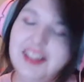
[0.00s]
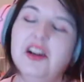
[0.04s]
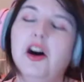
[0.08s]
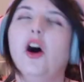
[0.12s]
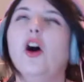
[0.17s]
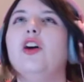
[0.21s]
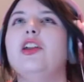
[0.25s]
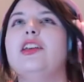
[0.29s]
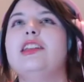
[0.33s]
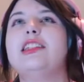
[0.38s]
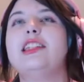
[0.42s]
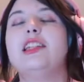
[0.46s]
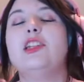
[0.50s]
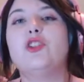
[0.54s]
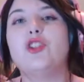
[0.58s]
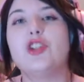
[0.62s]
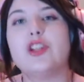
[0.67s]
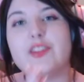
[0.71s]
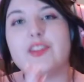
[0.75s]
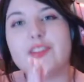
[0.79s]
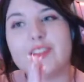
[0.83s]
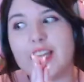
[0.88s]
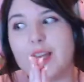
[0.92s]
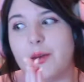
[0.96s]
Honestly, you should
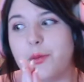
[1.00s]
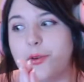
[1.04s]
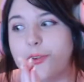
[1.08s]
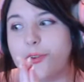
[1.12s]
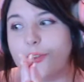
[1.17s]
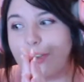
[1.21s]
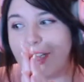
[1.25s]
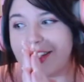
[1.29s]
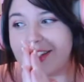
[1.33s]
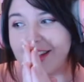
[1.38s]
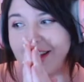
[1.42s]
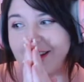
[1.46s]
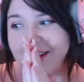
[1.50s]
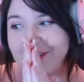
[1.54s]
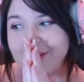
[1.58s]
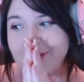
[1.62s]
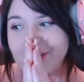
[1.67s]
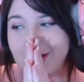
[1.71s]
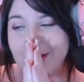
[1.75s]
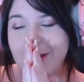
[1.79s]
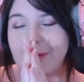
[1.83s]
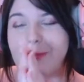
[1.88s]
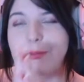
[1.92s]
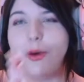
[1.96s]
have seen it before I started
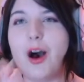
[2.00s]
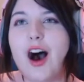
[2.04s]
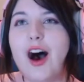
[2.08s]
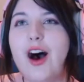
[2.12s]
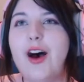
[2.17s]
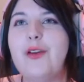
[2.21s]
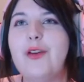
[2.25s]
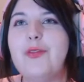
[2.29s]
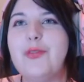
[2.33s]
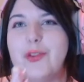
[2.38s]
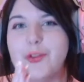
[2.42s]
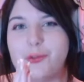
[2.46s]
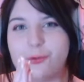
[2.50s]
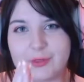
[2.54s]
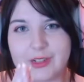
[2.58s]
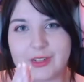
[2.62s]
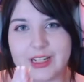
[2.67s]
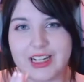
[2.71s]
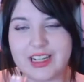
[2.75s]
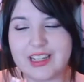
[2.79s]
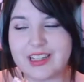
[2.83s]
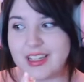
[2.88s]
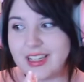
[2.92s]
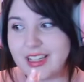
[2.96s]
streaming. Part of the
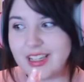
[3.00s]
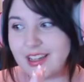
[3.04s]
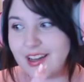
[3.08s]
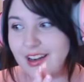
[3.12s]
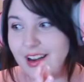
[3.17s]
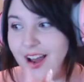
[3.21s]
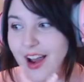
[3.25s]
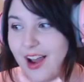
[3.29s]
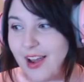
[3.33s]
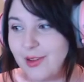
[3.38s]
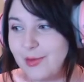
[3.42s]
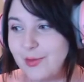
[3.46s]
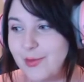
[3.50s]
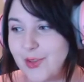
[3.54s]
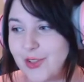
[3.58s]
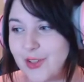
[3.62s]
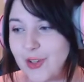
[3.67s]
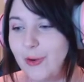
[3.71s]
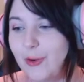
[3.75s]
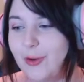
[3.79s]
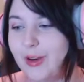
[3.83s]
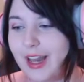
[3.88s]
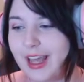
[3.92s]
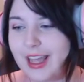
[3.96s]
reason I am
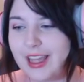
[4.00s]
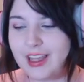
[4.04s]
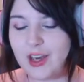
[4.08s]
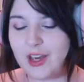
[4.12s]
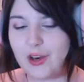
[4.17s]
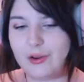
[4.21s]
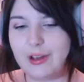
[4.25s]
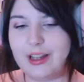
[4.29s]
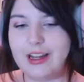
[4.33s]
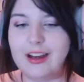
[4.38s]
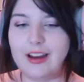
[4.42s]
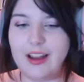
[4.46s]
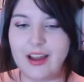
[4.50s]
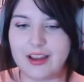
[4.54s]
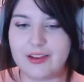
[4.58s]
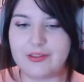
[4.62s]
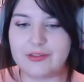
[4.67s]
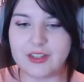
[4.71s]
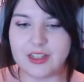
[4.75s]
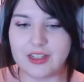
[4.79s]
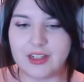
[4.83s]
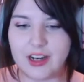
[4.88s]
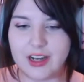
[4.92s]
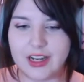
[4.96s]
so late going
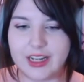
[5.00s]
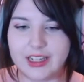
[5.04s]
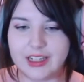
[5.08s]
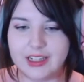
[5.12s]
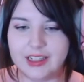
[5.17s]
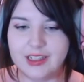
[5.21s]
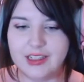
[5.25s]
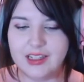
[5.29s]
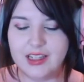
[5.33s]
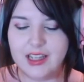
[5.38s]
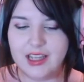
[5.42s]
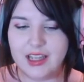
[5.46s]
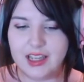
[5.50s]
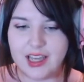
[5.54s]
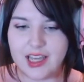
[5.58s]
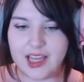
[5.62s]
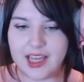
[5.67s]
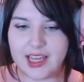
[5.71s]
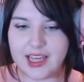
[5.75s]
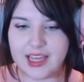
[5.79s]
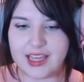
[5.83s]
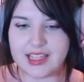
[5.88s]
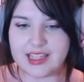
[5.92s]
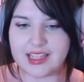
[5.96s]
live tonight
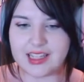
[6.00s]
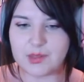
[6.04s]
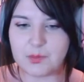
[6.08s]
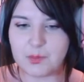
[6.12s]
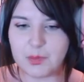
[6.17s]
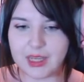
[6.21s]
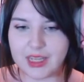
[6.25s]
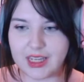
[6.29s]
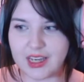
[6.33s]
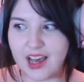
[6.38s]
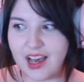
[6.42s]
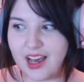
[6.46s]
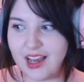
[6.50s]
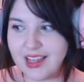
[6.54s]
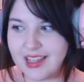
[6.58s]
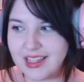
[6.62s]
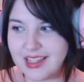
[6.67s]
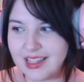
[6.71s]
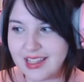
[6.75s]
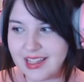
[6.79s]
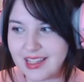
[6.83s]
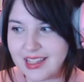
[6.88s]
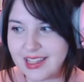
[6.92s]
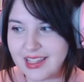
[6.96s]
is
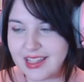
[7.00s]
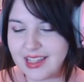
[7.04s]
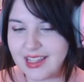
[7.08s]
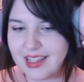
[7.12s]
because